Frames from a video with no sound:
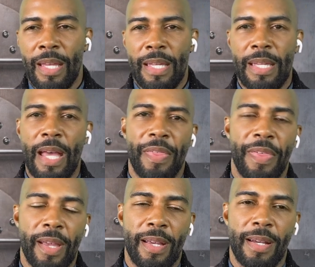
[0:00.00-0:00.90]
Yeah, I
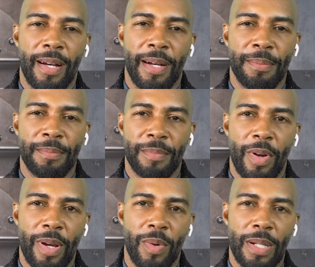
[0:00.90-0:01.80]
think
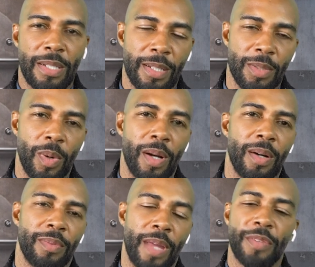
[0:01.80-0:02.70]
great question as
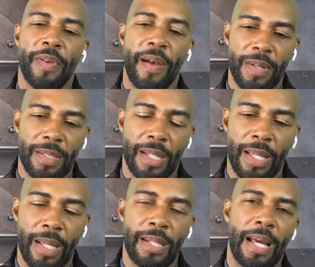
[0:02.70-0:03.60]
well. Thanks for having us
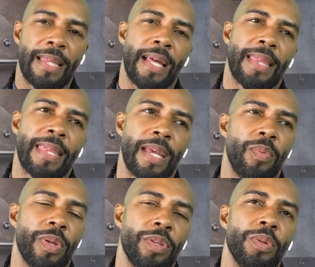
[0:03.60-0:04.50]
again. I think
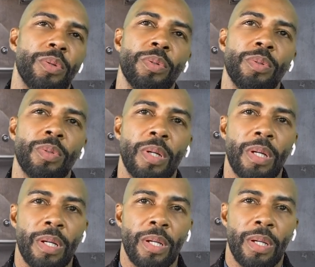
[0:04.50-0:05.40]
when you
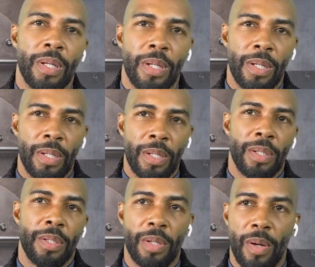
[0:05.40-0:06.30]

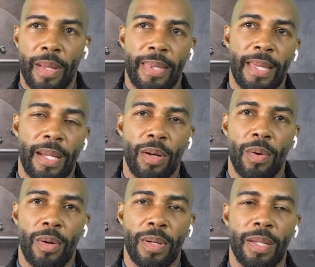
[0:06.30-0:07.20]

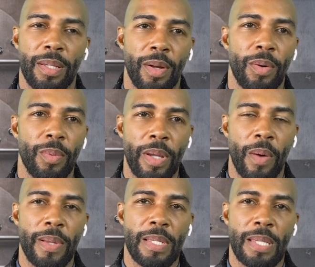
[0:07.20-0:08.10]
know, we
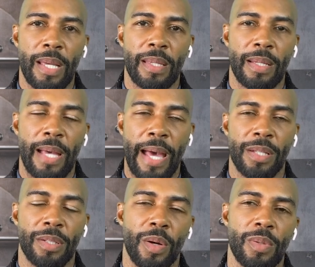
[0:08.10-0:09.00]
always say the
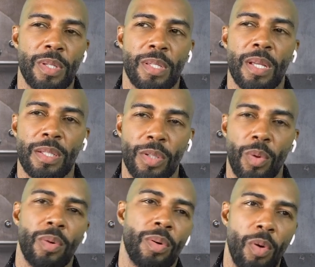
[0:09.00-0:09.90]
adage goes as such,
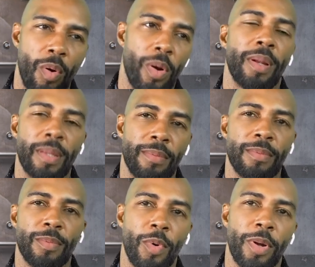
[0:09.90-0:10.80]
oil
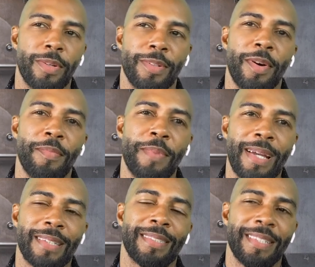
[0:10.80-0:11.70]
and water don't mix.